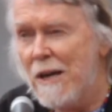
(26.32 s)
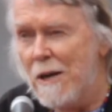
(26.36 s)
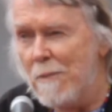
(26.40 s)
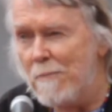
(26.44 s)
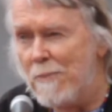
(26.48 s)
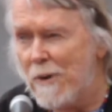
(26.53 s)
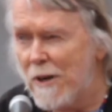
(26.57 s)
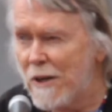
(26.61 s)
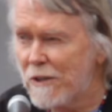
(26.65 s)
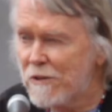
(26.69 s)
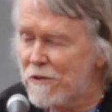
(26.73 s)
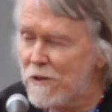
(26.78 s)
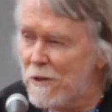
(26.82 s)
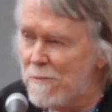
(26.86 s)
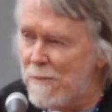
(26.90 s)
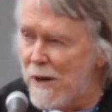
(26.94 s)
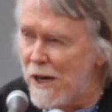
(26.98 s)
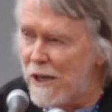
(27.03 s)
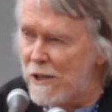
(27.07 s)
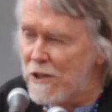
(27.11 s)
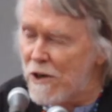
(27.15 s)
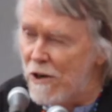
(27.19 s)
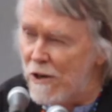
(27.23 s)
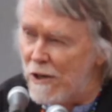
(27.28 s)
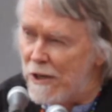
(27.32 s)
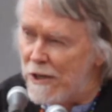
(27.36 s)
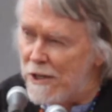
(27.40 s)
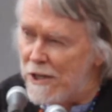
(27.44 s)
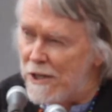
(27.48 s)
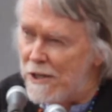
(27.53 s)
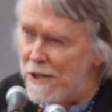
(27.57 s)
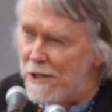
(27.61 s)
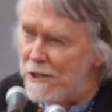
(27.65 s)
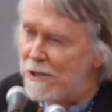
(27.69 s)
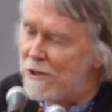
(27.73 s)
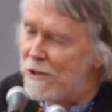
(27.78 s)
Apart from our
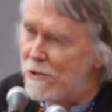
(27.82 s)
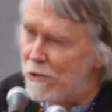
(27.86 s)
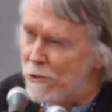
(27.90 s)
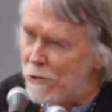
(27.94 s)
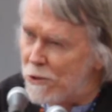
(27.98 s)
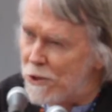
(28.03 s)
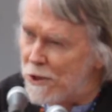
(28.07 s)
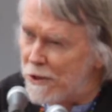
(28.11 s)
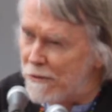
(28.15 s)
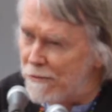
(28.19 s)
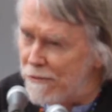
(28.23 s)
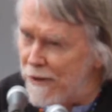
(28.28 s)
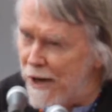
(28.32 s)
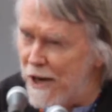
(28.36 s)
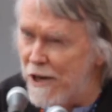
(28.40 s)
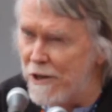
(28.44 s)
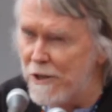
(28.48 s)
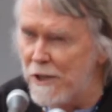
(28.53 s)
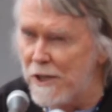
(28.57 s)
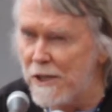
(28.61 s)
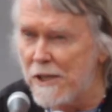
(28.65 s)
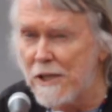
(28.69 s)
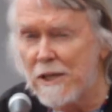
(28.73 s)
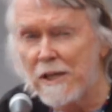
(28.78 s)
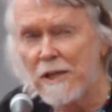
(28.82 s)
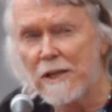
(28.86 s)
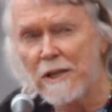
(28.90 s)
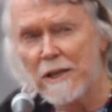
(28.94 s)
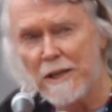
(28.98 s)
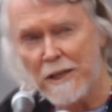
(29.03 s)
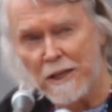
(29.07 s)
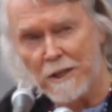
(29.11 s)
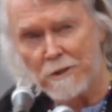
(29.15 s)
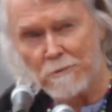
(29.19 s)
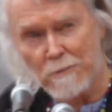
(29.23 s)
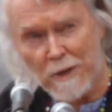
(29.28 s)
colleague Yusuf Vawda
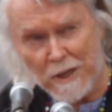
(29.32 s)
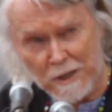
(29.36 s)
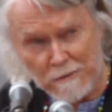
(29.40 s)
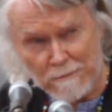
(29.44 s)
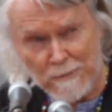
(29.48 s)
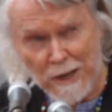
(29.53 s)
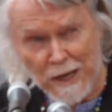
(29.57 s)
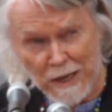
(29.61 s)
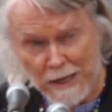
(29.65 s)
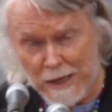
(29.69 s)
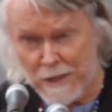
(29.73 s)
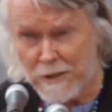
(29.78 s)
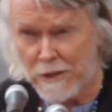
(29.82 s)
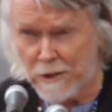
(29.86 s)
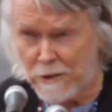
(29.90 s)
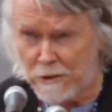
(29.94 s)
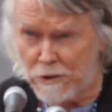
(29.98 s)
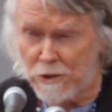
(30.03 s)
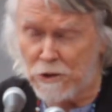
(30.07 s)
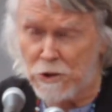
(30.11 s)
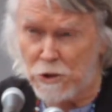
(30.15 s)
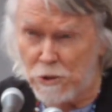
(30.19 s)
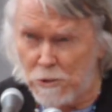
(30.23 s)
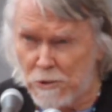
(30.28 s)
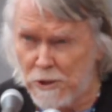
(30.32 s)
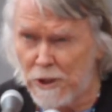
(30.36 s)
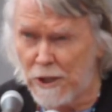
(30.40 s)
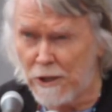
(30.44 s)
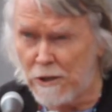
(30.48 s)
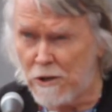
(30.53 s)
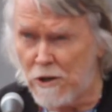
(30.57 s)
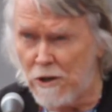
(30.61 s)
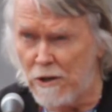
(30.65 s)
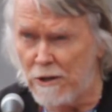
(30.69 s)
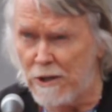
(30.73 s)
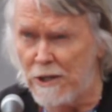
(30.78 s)
here and one of my other
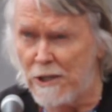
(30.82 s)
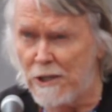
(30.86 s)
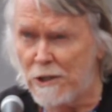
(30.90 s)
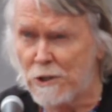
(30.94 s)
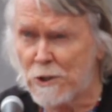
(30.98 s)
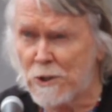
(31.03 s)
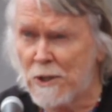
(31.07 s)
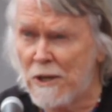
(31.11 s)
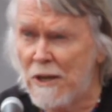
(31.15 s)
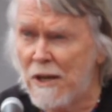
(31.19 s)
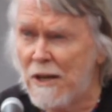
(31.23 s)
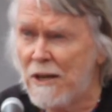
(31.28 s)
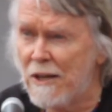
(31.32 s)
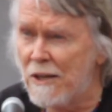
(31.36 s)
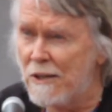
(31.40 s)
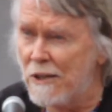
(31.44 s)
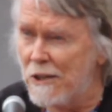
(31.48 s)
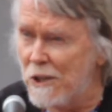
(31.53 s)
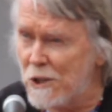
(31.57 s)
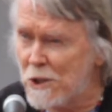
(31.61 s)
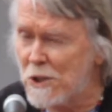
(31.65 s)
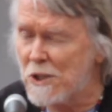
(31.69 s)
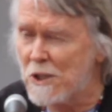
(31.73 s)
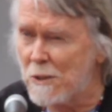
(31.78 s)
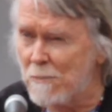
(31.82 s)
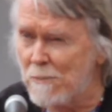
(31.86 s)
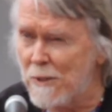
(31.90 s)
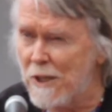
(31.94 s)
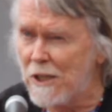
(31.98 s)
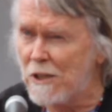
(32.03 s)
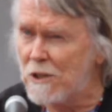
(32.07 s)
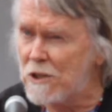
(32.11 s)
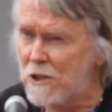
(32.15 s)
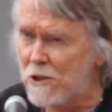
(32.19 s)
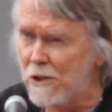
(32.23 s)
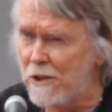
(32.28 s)
junior colleagues, there isn't a
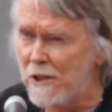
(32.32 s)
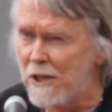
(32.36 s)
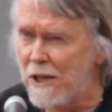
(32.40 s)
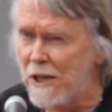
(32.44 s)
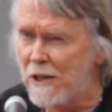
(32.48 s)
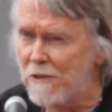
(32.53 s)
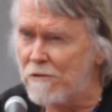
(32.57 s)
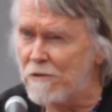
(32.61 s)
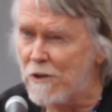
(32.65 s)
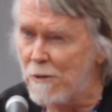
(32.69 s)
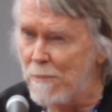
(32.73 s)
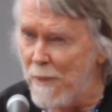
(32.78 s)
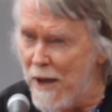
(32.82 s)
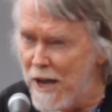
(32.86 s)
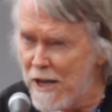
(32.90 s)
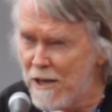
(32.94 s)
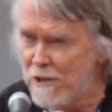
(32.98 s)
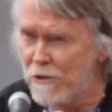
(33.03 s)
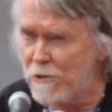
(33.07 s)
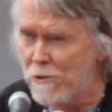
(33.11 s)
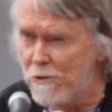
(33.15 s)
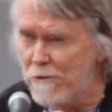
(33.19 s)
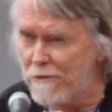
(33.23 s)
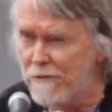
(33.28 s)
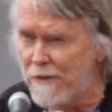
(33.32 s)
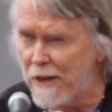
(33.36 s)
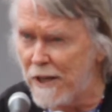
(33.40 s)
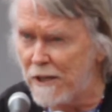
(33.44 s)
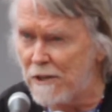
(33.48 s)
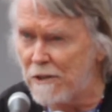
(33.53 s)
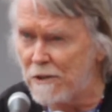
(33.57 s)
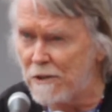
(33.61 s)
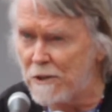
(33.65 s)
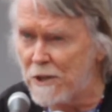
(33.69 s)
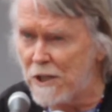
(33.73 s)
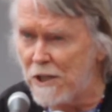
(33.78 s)
big turnout from our law
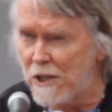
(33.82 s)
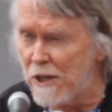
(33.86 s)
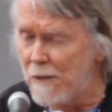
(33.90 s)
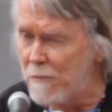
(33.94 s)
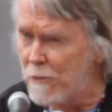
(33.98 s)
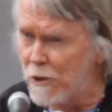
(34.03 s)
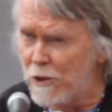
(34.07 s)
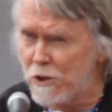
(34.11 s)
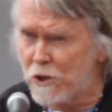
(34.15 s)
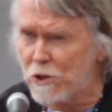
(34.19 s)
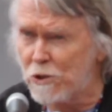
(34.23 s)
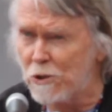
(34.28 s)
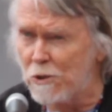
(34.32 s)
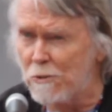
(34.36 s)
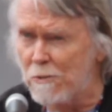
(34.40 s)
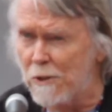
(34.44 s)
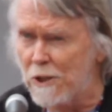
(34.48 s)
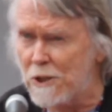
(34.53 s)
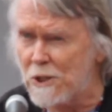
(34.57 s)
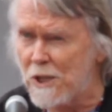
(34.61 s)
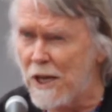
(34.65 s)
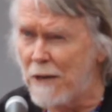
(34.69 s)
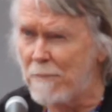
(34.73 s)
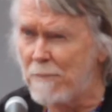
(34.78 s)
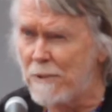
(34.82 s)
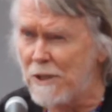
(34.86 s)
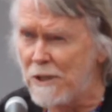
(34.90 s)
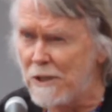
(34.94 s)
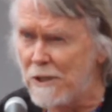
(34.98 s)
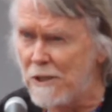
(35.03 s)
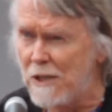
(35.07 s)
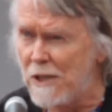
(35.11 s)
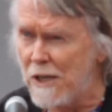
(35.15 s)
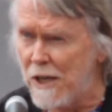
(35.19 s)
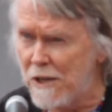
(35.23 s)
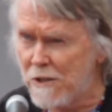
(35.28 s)
faculty. I'm not sure what's happened
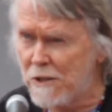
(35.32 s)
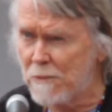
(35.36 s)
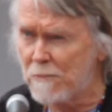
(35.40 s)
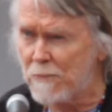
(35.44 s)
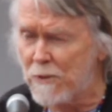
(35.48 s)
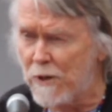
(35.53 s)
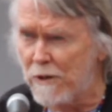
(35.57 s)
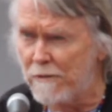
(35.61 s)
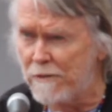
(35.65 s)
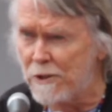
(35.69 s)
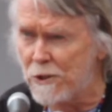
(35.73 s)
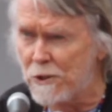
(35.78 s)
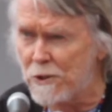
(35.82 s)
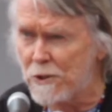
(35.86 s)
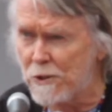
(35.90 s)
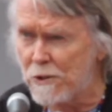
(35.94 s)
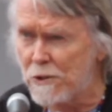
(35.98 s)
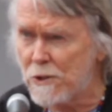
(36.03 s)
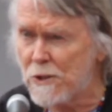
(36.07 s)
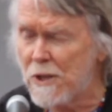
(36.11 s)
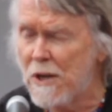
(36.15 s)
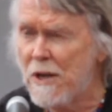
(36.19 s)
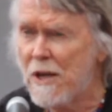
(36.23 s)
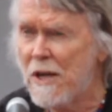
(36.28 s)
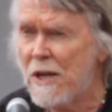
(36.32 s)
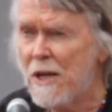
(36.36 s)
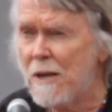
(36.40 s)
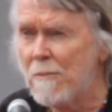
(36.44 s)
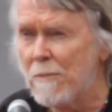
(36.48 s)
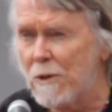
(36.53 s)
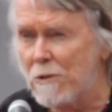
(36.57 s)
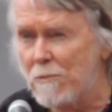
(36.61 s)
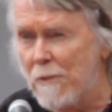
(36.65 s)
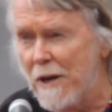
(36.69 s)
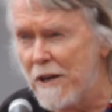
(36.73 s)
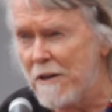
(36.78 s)
in the other provinces,
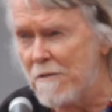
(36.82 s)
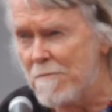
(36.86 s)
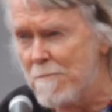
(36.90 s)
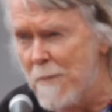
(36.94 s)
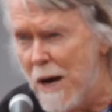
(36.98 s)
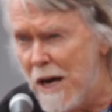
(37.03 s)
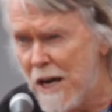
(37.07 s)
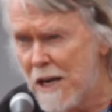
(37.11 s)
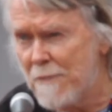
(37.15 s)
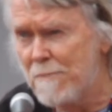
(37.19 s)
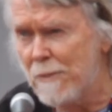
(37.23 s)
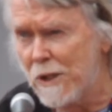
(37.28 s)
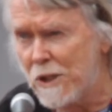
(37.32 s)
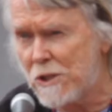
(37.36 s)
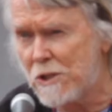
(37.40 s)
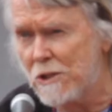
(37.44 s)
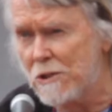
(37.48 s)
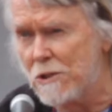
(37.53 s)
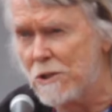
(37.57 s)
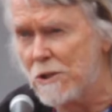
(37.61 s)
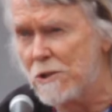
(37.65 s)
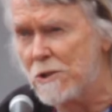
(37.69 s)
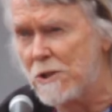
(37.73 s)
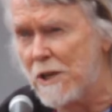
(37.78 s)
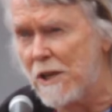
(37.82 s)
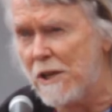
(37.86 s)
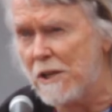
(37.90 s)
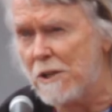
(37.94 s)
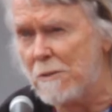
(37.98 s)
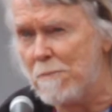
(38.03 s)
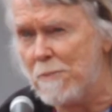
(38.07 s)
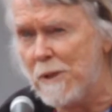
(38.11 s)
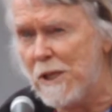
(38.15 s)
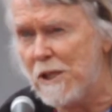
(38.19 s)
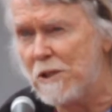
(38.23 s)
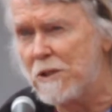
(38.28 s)
but one of my missions is going
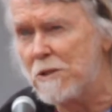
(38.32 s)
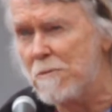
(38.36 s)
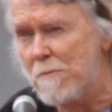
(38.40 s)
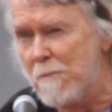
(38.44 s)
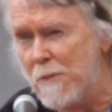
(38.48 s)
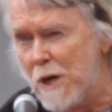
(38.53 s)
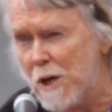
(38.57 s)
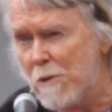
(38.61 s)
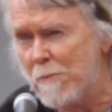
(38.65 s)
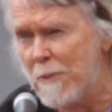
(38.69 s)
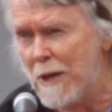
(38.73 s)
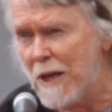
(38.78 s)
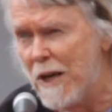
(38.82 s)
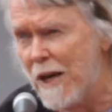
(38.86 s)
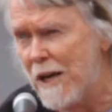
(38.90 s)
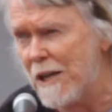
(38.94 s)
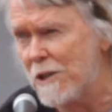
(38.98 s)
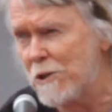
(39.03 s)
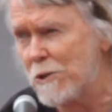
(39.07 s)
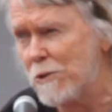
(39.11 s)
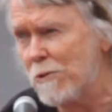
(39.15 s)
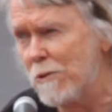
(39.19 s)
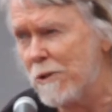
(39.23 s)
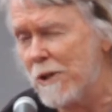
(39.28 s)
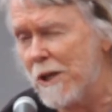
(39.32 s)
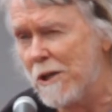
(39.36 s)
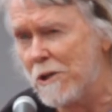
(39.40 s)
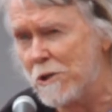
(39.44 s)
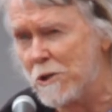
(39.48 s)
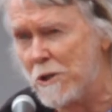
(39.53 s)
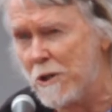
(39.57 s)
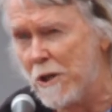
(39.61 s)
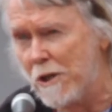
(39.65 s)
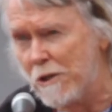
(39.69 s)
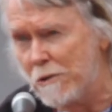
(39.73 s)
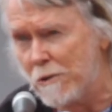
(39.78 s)
to be to mobilize all
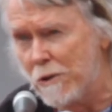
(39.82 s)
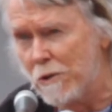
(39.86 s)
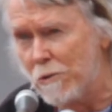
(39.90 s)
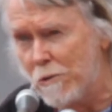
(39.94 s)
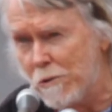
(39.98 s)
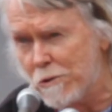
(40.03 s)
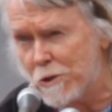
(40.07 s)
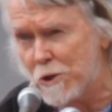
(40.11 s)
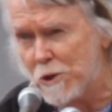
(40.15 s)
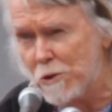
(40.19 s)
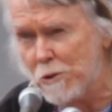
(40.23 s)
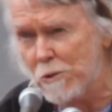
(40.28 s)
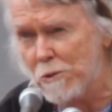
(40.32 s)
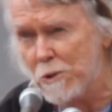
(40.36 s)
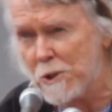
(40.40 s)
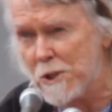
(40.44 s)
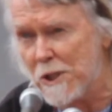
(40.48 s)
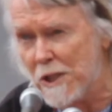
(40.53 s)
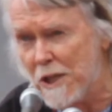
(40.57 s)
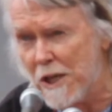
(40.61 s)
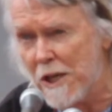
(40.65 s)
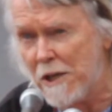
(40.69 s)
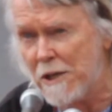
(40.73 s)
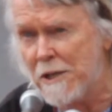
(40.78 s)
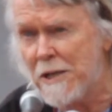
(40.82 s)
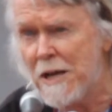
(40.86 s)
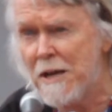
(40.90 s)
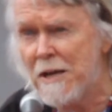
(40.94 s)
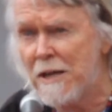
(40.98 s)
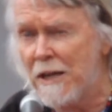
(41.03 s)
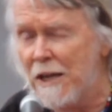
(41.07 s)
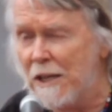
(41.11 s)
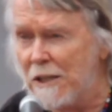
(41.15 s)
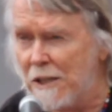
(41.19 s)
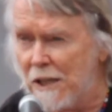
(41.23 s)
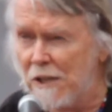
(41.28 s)
those law schools
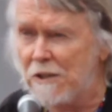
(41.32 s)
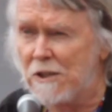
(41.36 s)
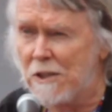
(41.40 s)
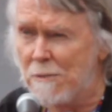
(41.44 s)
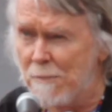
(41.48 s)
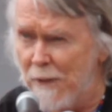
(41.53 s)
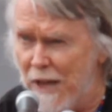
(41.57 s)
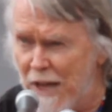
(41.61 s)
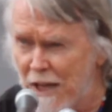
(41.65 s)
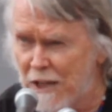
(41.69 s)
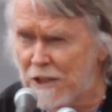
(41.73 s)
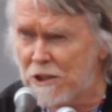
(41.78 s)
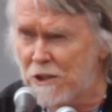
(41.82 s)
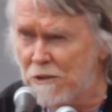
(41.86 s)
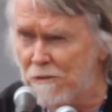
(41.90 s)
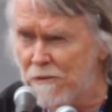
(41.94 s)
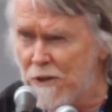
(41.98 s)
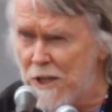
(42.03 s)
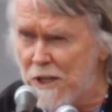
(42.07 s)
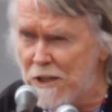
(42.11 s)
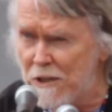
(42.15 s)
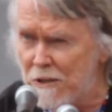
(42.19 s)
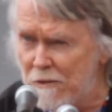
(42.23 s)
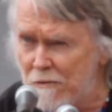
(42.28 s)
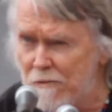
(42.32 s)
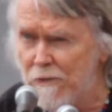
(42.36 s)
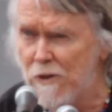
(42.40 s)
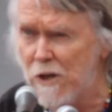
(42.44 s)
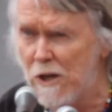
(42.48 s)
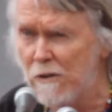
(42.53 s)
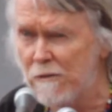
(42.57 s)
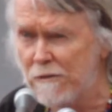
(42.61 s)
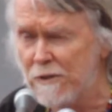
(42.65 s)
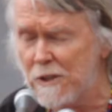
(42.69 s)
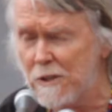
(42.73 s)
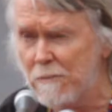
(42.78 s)
again and get them actively
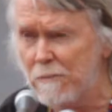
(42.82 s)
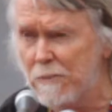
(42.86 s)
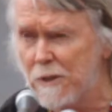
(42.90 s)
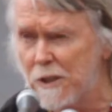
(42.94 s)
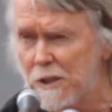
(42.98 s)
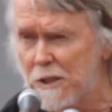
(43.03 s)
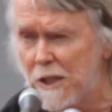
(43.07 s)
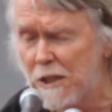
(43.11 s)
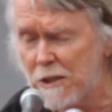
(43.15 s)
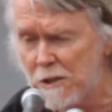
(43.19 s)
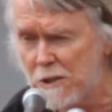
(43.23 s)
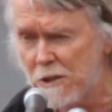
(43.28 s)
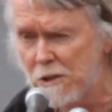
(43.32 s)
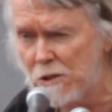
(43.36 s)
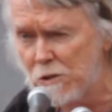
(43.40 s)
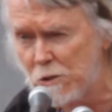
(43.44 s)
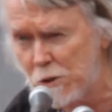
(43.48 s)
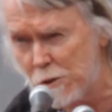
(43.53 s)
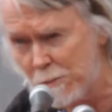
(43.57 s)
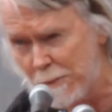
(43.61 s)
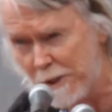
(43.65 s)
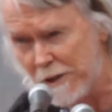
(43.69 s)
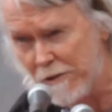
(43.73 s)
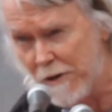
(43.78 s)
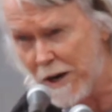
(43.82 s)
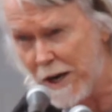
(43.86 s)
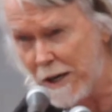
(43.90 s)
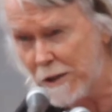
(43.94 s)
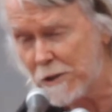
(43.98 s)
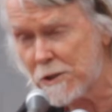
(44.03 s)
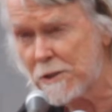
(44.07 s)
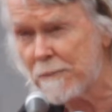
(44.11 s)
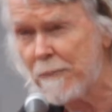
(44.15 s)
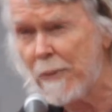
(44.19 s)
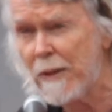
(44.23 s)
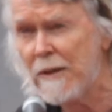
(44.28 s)
involved in protecting human
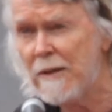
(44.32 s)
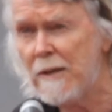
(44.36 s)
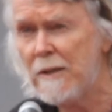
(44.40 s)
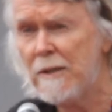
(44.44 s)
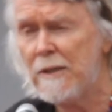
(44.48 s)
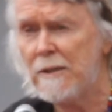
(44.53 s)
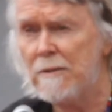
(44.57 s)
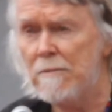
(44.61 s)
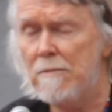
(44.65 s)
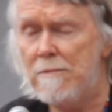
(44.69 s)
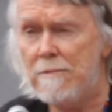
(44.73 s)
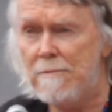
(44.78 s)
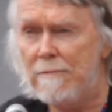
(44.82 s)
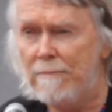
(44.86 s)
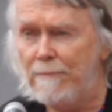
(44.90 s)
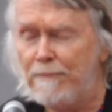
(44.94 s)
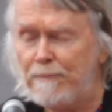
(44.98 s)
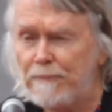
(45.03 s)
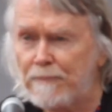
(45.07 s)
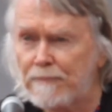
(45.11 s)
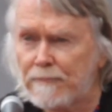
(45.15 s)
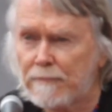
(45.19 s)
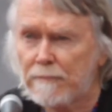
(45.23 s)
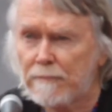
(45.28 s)
rights.